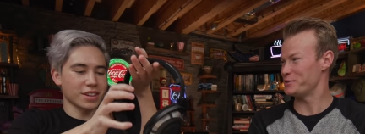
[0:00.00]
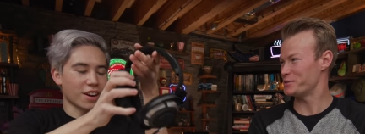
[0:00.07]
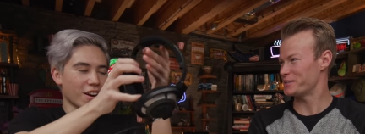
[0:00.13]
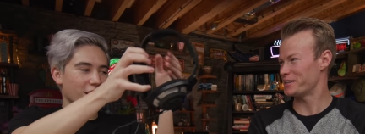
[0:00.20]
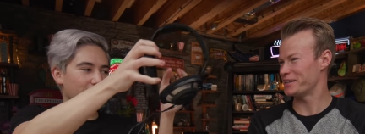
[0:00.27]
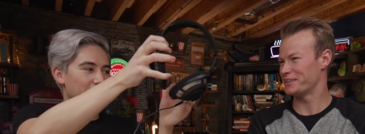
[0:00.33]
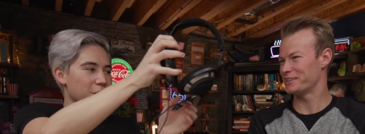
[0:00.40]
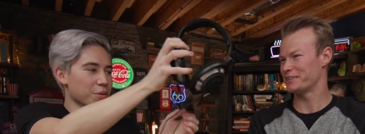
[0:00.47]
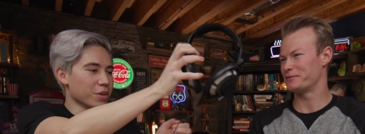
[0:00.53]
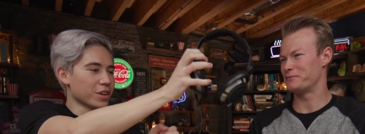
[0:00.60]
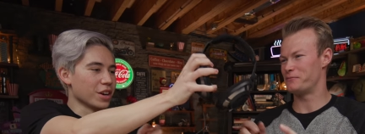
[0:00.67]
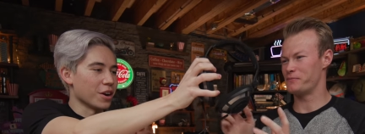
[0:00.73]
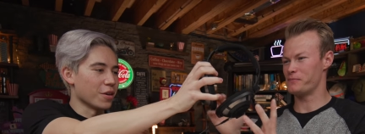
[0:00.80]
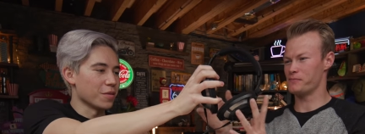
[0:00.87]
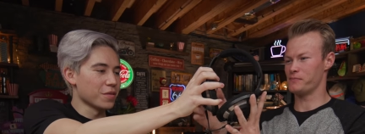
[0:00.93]
Speaker 1: All right, here we
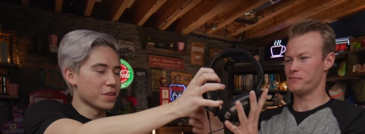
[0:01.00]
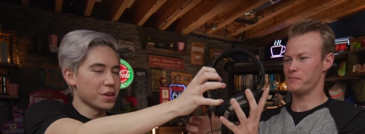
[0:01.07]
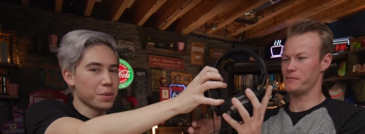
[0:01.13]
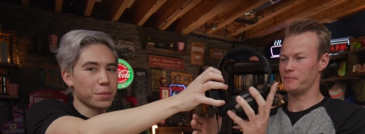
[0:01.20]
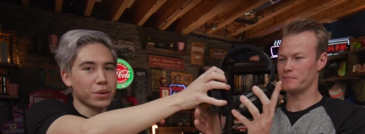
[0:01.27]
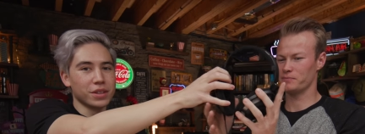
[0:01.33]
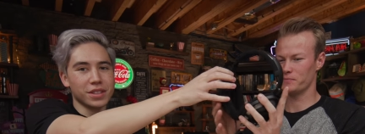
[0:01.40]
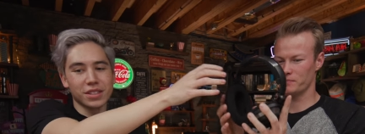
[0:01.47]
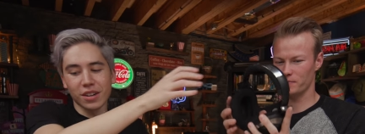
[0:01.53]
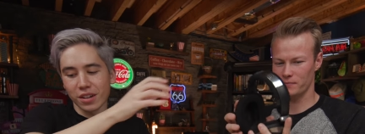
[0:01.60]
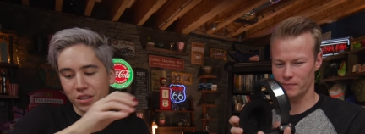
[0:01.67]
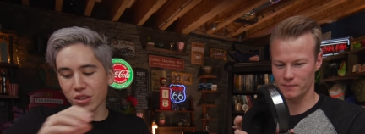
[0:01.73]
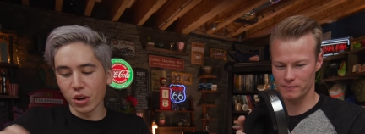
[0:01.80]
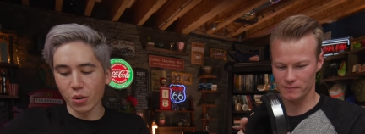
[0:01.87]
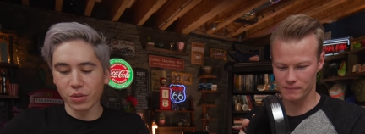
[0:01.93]
go. Put these
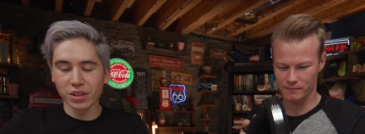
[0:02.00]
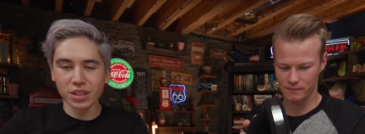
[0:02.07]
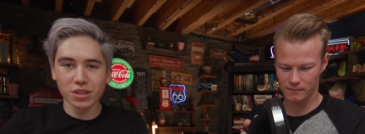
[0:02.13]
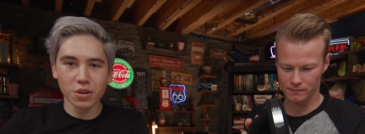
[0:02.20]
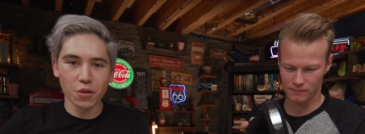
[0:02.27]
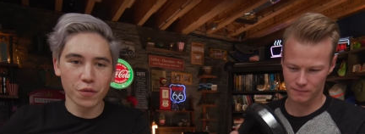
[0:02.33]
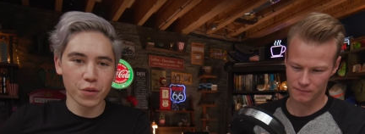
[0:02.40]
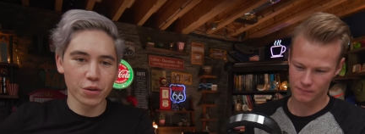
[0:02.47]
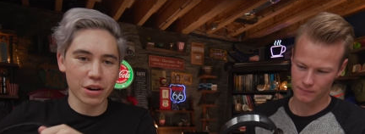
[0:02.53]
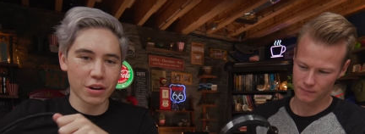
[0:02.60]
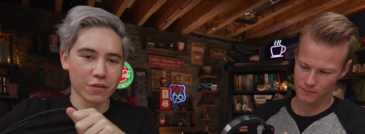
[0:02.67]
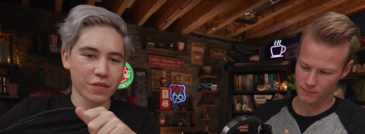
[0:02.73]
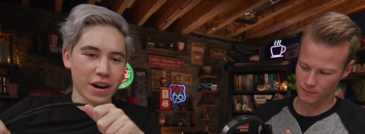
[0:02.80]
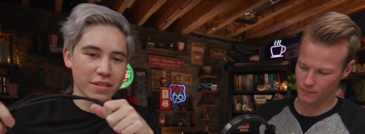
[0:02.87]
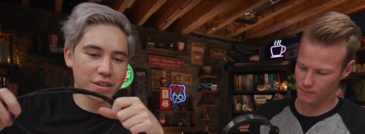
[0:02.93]
on. So these go for
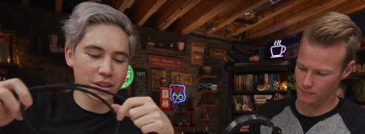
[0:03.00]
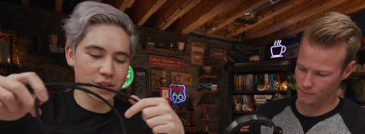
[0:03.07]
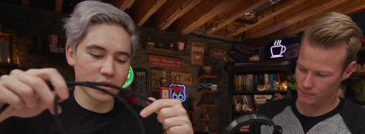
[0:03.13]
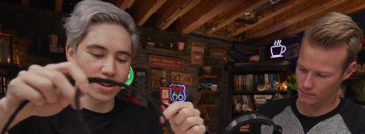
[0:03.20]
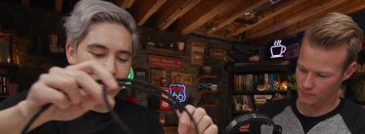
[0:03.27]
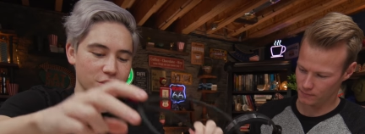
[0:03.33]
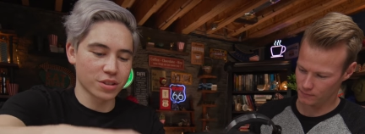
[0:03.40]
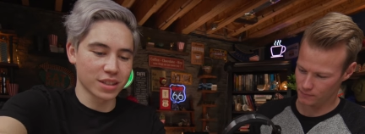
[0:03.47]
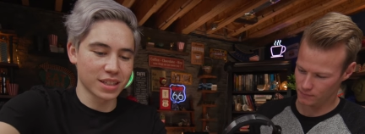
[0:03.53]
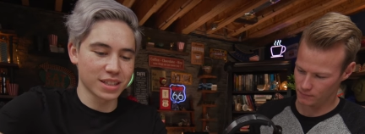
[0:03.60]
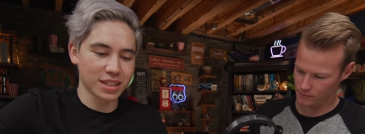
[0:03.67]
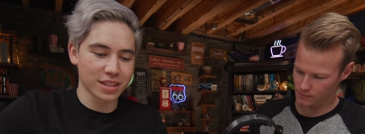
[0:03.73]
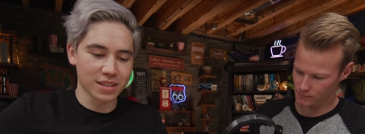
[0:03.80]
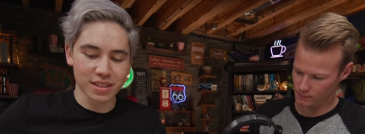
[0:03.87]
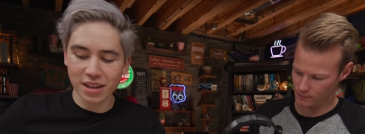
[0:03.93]
around five thousand dollars. This
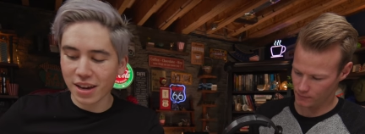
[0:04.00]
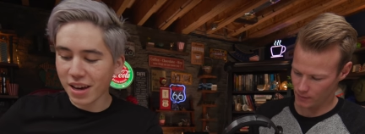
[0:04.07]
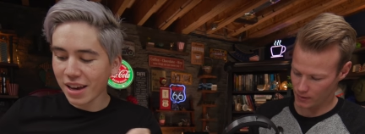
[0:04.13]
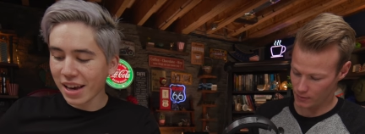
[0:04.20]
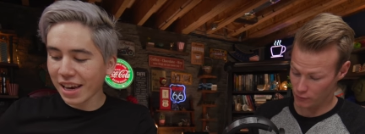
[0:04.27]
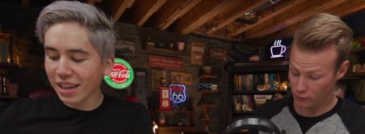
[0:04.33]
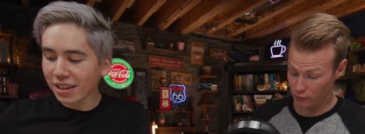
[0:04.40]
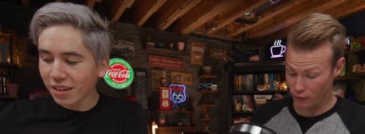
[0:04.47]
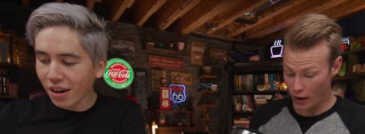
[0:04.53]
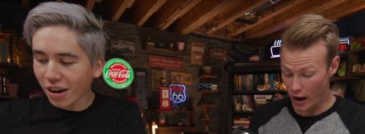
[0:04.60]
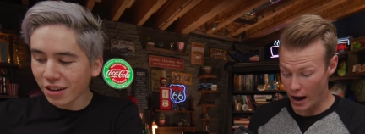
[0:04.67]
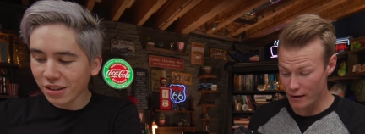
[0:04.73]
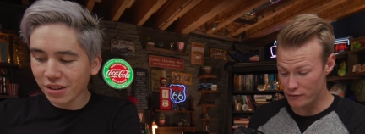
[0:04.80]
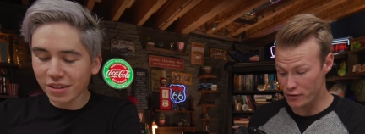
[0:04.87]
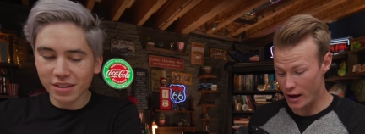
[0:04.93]
is a
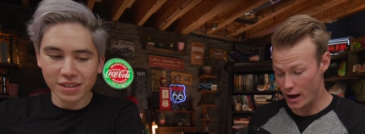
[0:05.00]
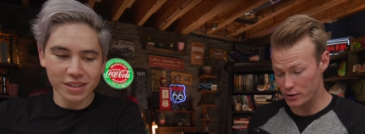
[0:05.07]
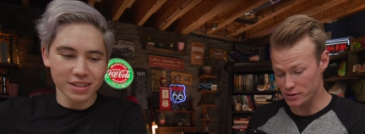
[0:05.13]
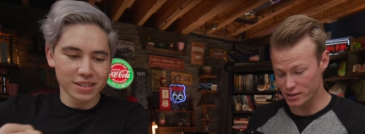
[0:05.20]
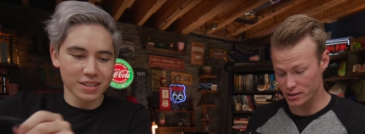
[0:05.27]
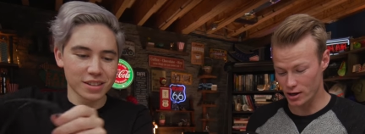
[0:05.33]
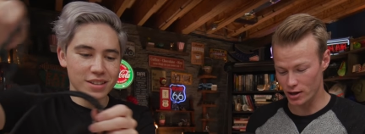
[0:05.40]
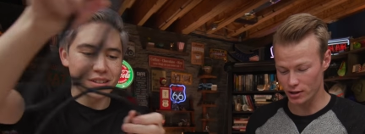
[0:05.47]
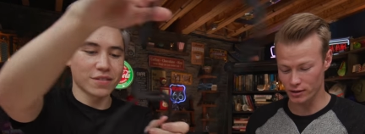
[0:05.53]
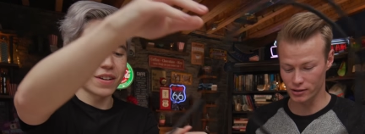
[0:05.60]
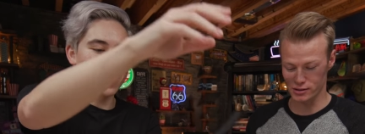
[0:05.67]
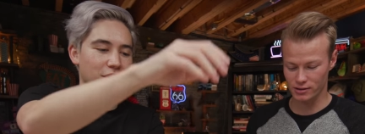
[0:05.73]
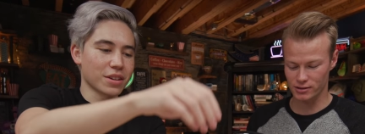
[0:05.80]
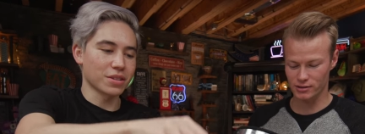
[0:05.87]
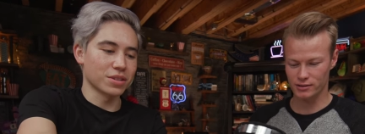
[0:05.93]
Speaker 2: lot. five thousand dollars.
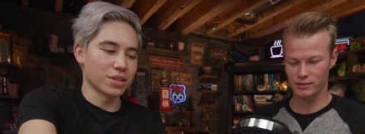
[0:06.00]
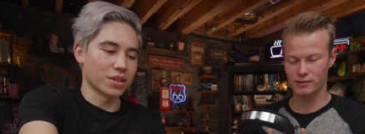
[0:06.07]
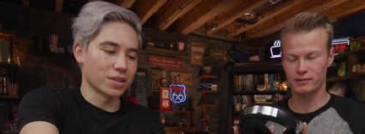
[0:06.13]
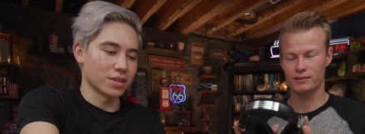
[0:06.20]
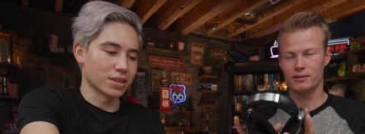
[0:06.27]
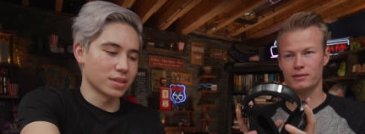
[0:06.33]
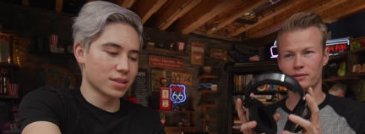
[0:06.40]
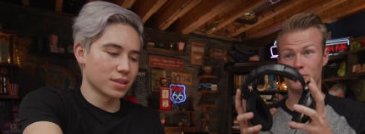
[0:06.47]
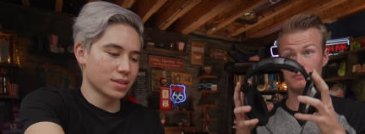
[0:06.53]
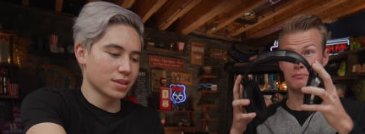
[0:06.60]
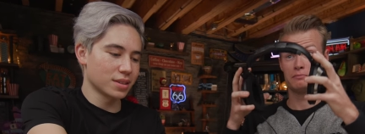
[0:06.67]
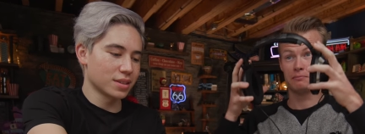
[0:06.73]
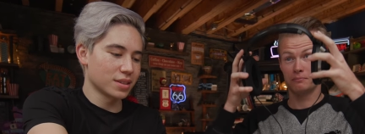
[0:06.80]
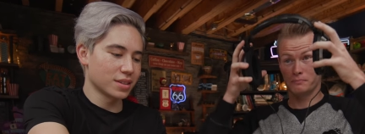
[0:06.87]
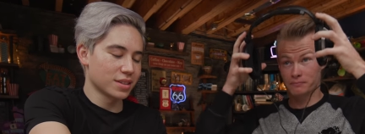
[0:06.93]
five thousand dollars.
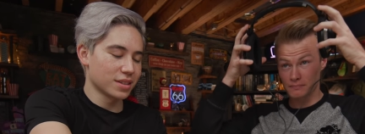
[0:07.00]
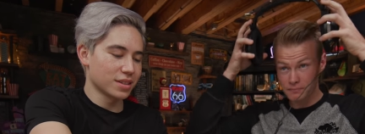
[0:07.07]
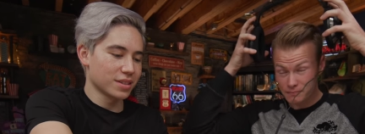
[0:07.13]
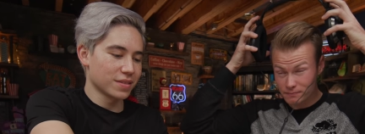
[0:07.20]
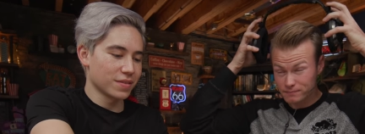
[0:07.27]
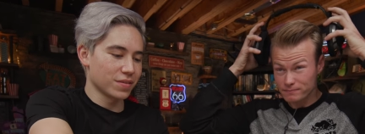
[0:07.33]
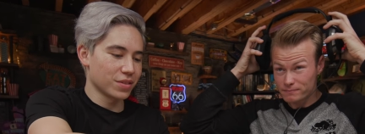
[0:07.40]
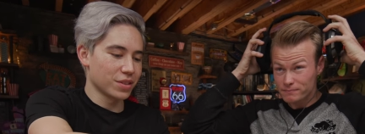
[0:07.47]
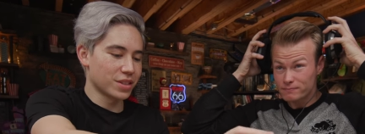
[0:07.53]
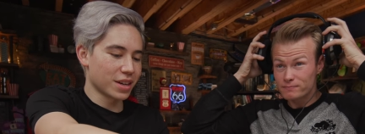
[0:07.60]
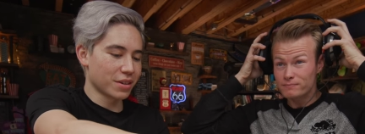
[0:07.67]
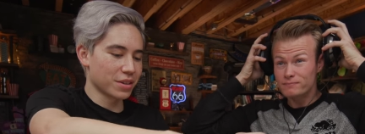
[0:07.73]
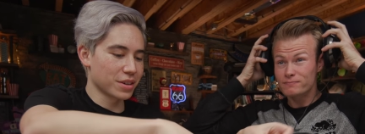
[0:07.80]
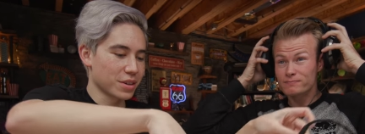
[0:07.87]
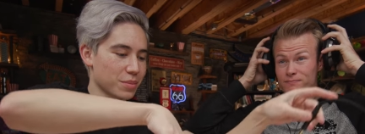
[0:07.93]
Speaker 1: You
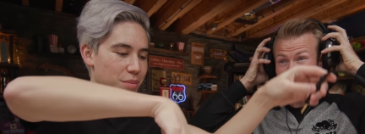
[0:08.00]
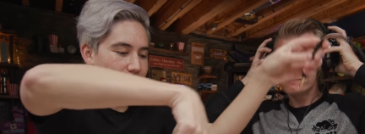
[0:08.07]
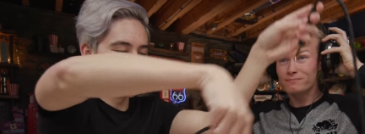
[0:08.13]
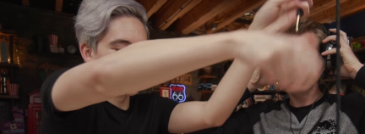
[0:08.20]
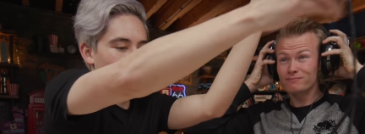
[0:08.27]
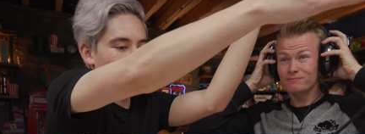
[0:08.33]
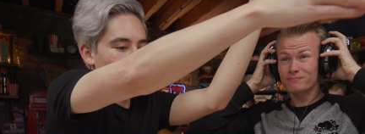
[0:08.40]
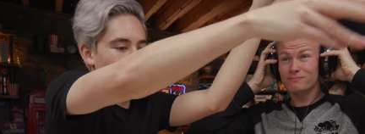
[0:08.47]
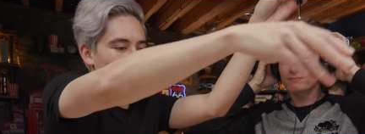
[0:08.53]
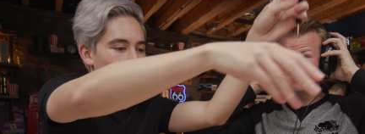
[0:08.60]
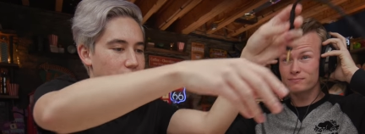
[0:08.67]
sounded amazed.